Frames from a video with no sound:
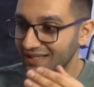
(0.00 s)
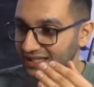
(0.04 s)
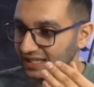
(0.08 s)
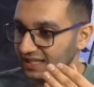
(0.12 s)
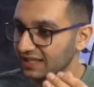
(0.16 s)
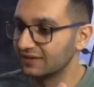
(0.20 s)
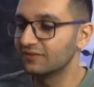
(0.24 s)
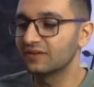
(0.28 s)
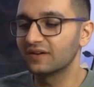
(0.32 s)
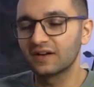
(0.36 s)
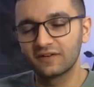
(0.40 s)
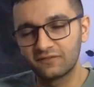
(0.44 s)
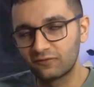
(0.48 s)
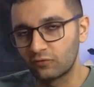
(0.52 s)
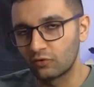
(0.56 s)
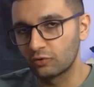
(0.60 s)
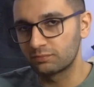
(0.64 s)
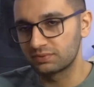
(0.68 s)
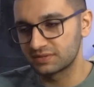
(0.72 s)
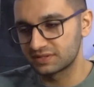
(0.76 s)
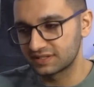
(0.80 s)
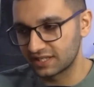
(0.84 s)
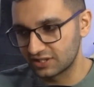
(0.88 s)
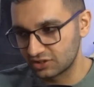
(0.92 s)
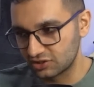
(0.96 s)
Even a
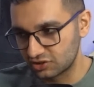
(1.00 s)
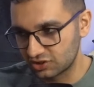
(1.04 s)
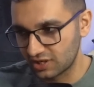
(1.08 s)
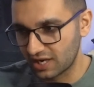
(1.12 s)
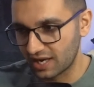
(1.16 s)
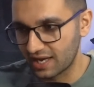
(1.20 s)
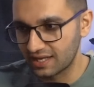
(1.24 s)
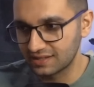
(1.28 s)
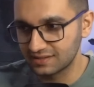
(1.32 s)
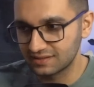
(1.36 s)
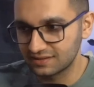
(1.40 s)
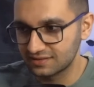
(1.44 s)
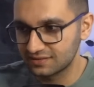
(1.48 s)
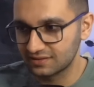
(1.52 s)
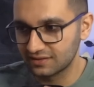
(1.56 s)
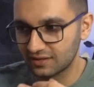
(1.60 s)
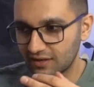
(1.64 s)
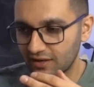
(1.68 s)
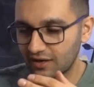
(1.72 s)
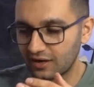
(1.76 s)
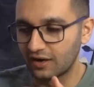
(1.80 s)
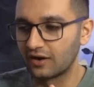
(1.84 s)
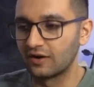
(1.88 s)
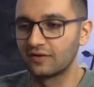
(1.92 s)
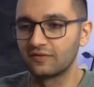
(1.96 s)
4% chance
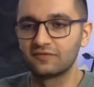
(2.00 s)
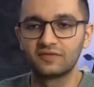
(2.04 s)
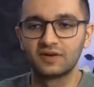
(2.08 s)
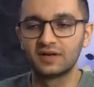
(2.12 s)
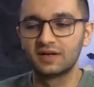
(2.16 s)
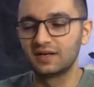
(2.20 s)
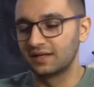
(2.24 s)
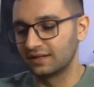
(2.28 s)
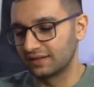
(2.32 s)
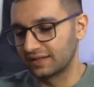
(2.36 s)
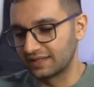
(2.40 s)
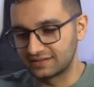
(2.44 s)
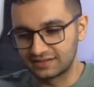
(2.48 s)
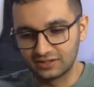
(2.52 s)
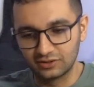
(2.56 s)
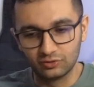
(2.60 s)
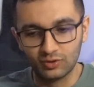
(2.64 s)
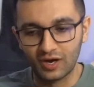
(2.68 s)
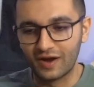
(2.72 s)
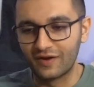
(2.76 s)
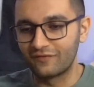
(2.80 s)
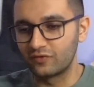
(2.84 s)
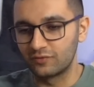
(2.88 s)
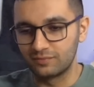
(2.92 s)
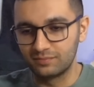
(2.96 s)
of, let's say, you
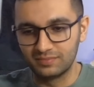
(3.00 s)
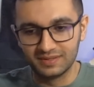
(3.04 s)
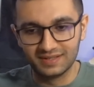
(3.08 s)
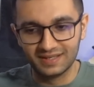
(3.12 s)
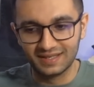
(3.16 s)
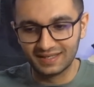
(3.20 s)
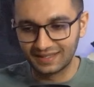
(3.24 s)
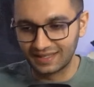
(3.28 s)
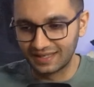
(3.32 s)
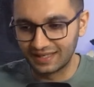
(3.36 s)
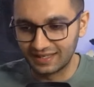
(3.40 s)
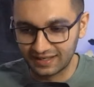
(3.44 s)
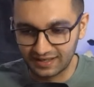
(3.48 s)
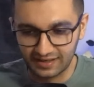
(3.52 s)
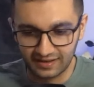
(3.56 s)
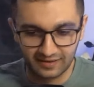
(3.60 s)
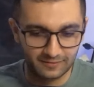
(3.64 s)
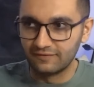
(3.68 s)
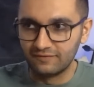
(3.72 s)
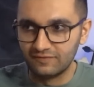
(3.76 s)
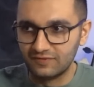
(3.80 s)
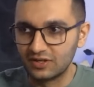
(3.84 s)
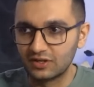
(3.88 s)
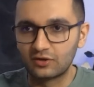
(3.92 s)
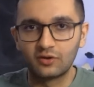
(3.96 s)
ever being in a
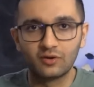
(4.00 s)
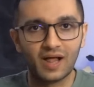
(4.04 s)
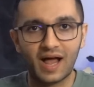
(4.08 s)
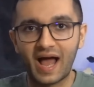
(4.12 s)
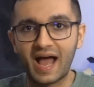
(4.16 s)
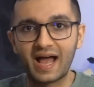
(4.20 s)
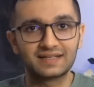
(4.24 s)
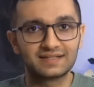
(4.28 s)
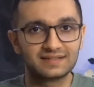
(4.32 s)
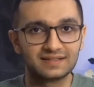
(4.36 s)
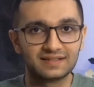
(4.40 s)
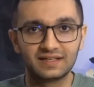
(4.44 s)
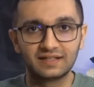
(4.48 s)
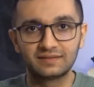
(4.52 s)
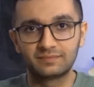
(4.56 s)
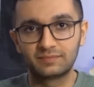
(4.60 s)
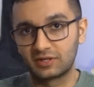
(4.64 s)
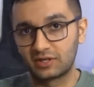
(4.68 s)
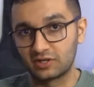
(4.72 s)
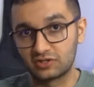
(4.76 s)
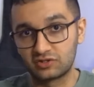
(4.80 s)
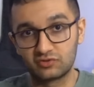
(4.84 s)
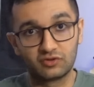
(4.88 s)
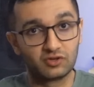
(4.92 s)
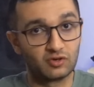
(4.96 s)
vehicle accident
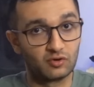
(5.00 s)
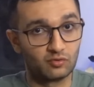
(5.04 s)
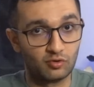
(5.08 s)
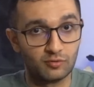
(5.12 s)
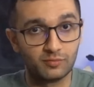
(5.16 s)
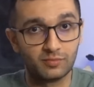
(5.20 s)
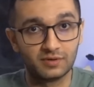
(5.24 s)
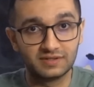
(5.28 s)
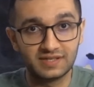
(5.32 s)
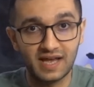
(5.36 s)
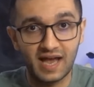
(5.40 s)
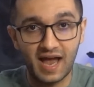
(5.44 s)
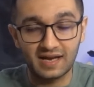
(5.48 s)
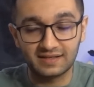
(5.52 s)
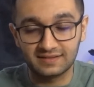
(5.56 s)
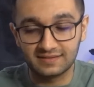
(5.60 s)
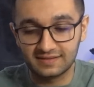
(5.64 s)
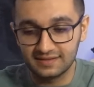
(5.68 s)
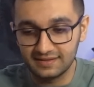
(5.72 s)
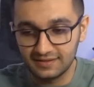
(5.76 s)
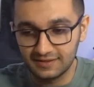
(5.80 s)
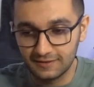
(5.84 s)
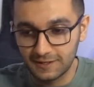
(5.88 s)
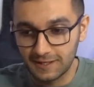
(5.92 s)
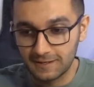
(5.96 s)
because you're in a
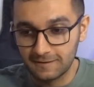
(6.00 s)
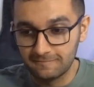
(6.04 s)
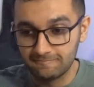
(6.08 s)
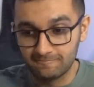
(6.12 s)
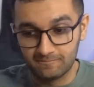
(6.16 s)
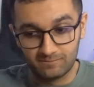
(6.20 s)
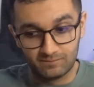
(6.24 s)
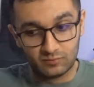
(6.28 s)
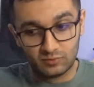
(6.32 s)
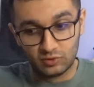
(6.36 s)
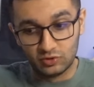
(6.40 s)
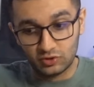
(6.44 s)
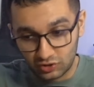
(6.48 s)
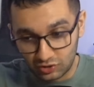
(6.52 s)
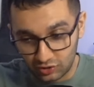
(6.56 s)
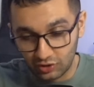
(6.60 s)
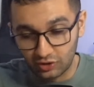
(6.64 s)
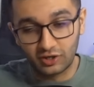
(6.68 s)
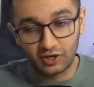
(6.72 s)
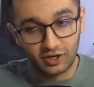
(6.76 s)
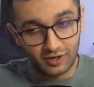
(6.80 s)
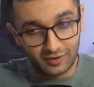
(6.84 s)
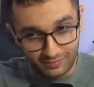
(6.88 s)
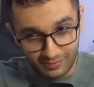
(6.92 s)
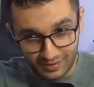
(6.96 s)
robotaxi, you still
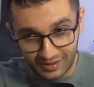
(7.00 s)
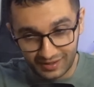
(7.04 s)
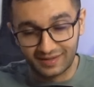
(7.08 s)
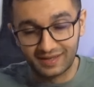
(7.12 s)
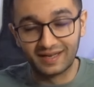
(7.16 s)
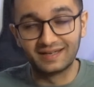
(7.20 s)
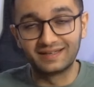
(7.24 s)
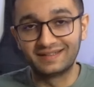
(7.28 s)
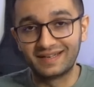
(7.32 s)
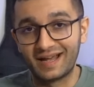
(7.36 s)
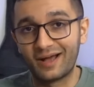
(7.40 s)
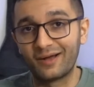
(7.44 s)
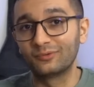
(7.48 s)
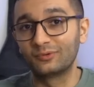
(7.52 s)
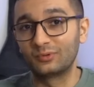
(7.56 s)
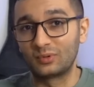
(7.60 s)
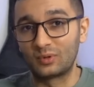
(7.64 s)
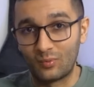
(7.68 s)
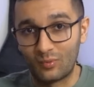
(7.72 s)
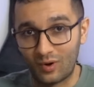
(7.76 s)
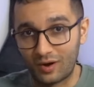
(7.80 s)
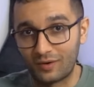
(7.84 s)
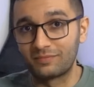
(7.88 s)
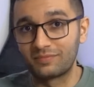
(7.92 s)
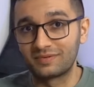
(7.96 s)
got to bring that down to a
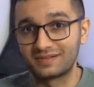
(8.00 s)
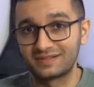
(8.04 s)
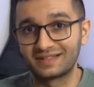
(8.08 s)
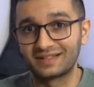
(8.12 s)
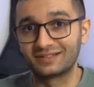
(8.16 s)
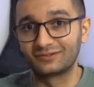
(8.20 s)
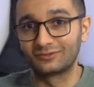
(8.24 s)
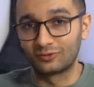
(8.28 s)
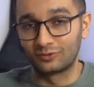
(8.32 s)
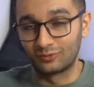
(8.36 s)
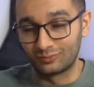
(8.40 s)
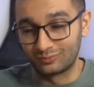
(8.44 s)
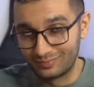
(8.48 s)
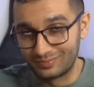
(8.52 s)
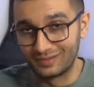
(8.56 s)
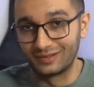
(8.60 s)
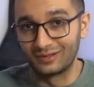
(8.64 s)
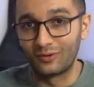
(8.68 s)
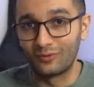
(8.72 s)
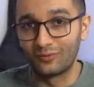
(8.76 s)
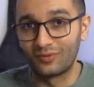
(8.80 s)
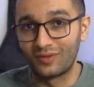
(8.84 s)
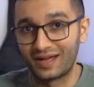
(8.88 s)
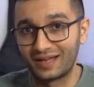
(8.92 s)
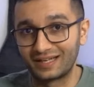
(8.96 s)
1% or
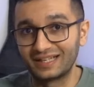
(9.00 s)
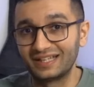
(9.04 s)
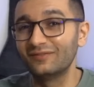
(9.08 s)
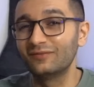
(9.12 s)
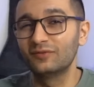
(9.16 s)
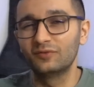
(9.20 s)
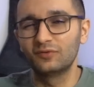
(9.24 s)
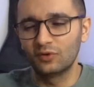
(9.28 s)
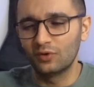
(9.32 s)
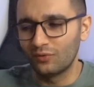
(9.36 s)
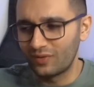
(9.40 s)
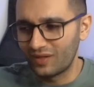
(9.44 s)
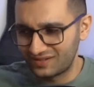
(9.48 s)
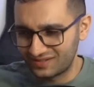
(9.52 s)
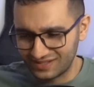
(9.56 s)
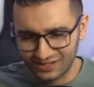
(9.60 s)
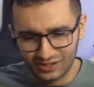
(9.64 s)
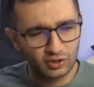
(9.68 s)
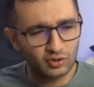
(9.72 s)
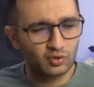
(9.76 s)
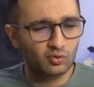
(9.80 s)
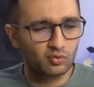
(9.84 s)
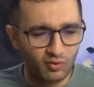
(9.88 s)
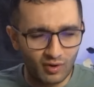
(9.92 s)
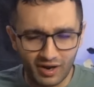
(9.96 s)
below that, even though that's
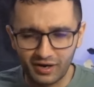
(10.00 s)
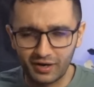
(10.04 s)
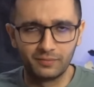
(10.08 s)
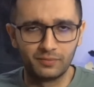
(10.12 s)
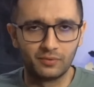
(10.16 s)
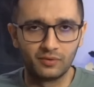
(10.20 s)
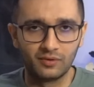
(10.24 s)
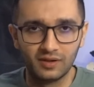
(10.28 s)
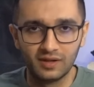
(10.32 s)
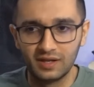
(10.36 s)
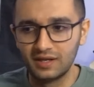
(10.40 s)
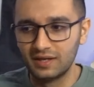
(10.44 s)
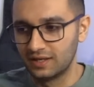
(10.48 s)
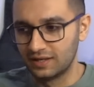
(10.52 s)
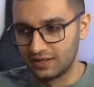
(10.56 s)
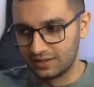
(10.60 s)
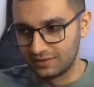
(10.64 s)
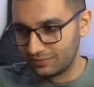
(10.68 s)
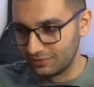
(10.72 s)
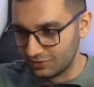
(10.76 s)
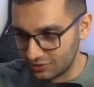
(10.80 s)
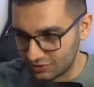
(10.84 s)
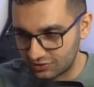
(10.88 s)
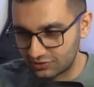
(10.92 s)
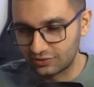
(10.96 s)
incredible.
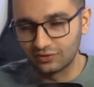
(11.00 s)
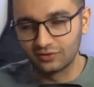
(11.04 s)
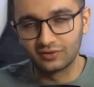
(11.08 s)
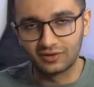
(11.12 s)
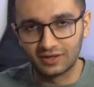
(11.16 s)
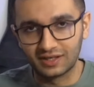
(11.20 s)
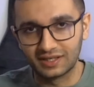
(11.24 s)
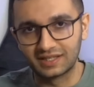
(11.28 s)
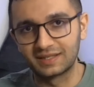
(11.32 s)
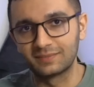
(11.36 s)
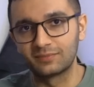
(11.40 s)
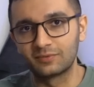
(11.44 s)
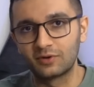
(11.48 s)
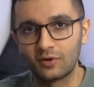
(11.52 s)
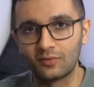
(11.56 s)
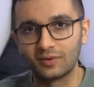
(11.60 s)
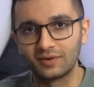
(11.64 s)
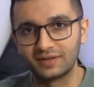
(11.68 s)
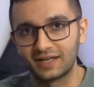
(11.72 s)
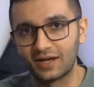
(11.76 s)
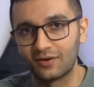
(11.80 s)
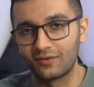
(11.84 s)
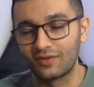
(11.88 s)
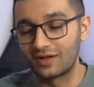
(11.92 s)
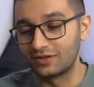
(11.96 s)
But you still got to keep going
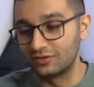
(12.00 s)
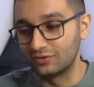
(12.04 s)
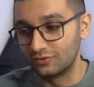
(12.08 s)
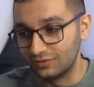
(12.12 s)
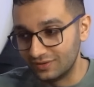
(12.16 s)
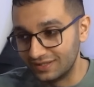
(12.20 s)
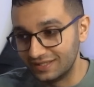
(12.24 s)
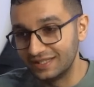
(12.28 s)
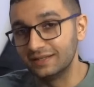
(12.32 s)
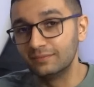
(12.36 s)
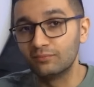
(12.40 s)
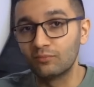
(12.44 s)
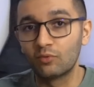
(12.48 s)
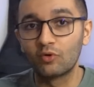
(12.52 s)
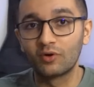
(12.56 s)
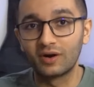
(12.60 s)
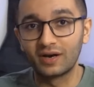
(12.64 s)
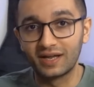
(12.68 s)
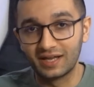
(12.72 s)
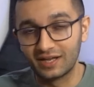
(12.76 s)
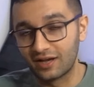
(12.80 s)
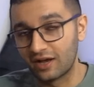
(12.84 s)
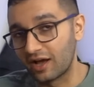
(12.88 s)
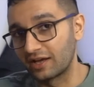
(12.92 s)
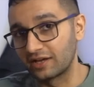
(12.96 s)
down and you need more
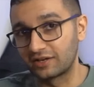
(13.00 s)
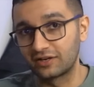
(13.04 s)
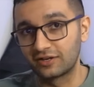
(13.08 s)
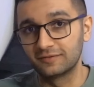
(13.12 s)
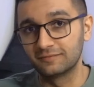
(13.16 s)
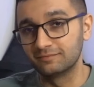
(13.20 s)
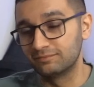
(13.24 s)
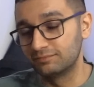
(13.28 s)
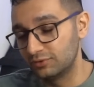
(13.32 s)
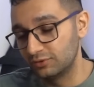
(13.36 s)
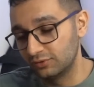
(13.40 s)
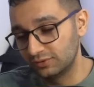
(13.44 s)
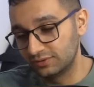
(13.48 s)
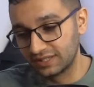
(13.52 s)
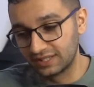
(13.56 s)
AI compute.